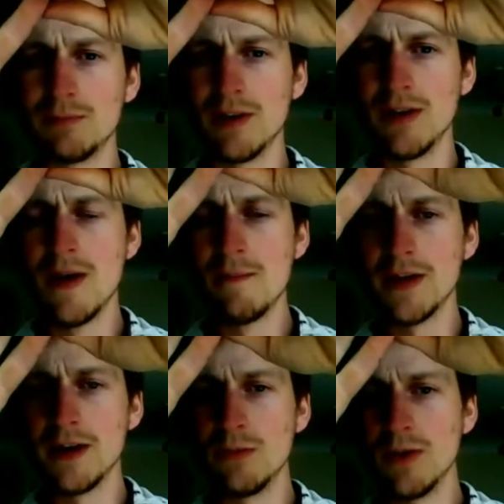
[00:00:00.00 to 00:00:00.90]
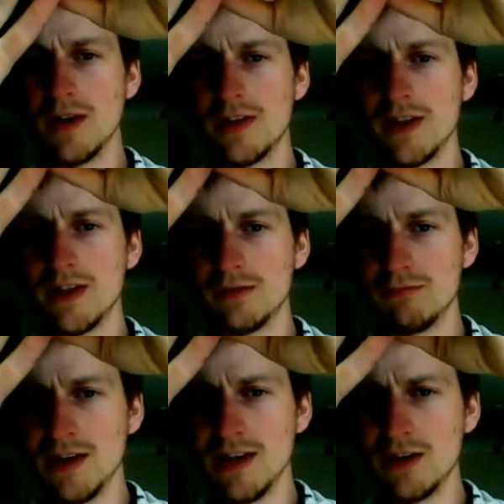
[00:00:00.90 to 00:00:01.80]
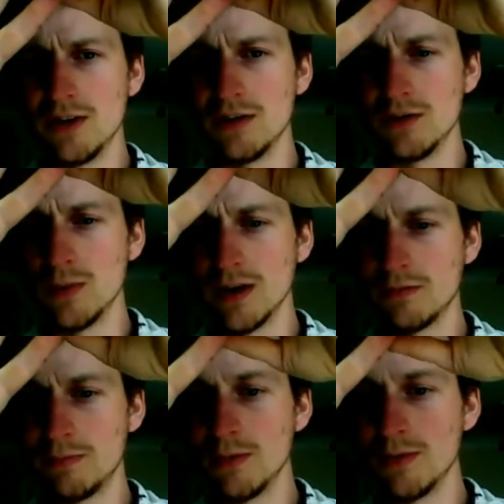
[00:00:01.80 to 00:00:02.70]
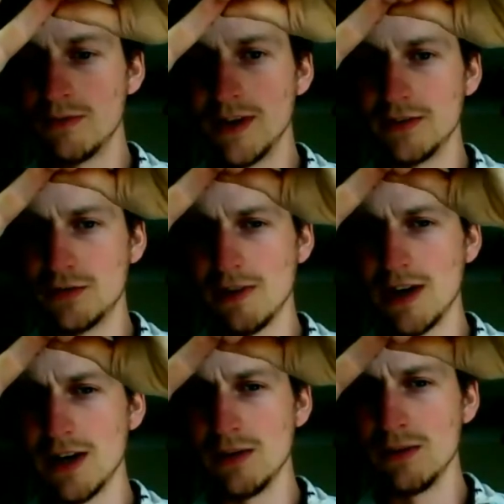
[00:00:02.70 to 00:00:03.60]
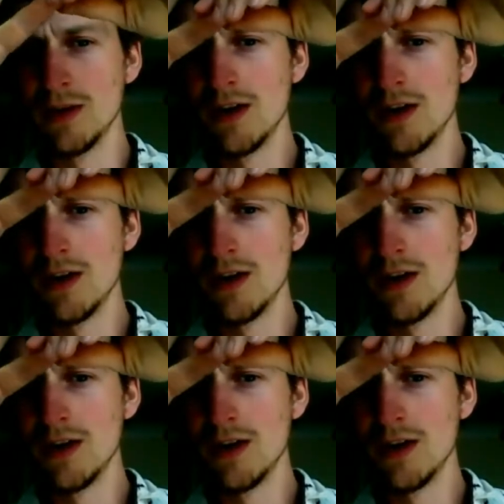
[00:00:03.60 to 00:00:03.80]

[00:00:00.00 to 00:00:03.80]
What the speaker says: but the only one that I think is really good and works beautifully is Trello,